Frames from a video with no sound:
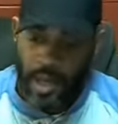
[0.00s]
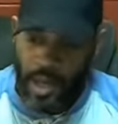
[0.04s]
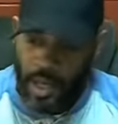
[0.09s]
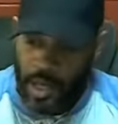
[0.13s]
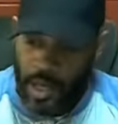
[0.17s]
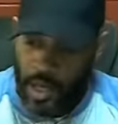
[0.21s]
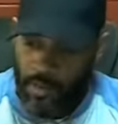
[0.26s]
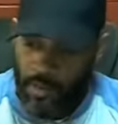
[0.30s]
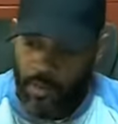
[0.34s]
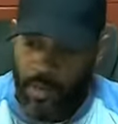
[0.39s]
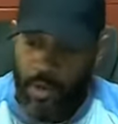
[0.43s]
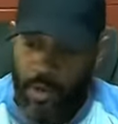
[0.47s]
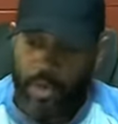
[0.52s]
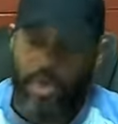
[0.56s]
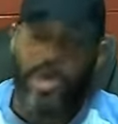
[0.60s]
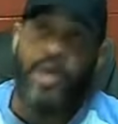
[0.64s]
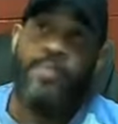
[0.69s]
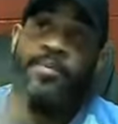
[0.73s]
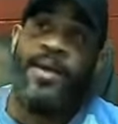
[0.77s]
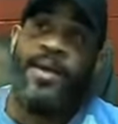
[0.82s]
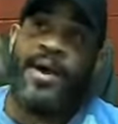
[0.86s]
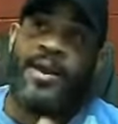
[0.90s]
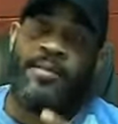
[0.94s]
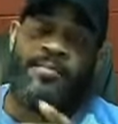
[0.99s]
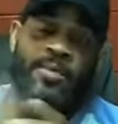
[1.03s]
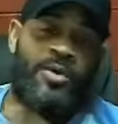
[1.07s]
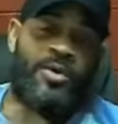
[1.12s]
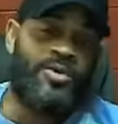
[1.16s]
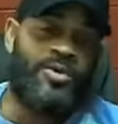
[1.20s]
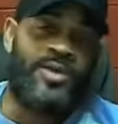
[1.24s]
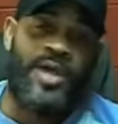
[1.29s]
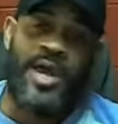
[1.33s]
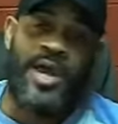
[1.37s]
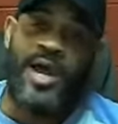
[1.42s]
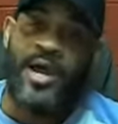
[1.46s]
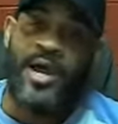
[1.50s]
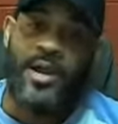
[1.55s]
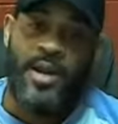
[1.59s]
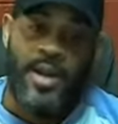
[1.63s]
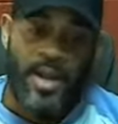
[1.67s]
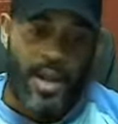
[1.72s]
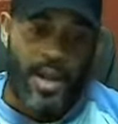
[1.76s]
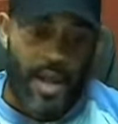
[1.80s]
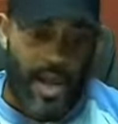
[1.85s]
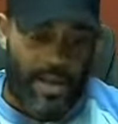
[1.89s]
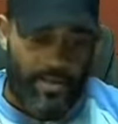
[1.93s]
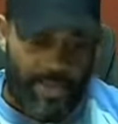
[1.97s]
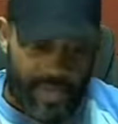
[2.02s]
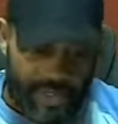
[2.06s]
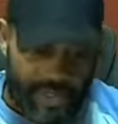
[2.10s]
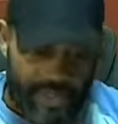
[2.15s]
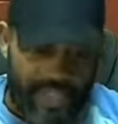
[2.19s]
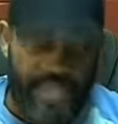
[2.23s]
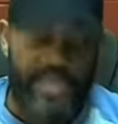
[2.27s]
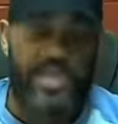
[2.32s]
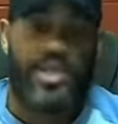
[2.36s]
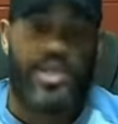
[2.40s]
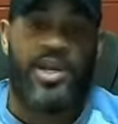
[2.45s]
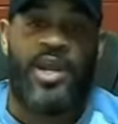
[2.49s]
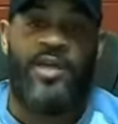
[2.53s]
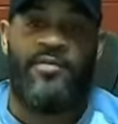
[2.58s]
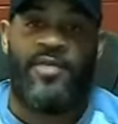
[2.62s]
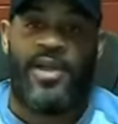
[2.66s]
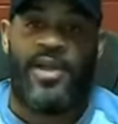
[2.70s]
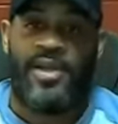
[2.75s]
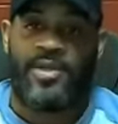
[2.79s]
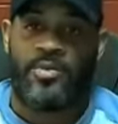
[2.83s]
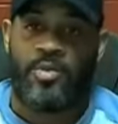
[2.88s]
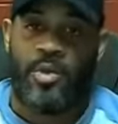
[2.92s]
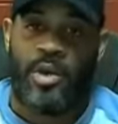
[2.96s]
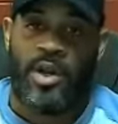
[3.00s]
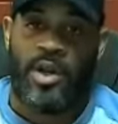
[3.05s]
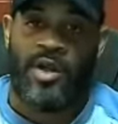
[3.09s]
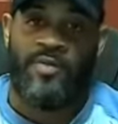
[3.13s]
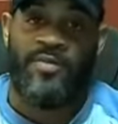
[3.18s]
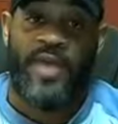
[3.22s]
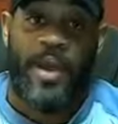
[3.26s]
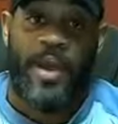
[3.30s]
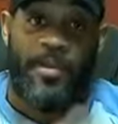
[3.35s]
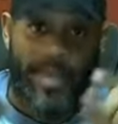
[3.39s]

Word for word: um, woke up by the Most High, I bless each and every last one of you.